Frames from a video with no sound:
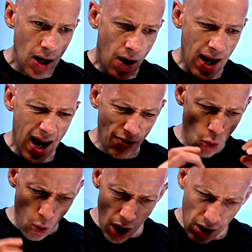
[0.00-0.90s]
I have a
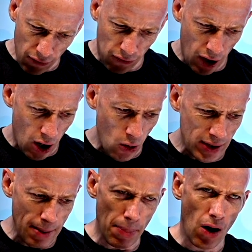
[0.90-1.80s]
workflow,
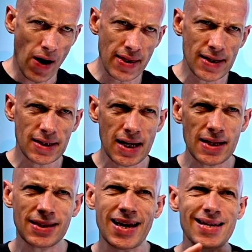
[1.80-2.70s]
and then behind the
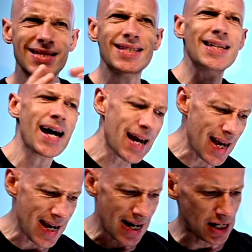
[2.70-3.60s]
scenes, there's
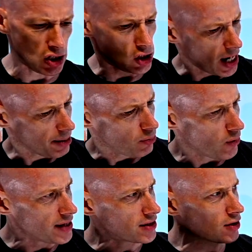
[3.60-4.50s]
stay and
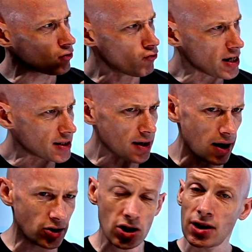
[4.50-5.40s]
checkpoints and
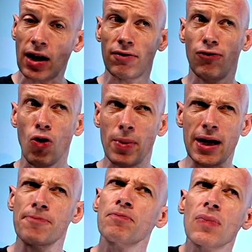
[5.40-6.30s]
restarts just done for
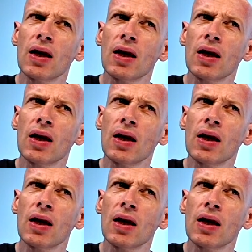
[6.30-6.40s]
me.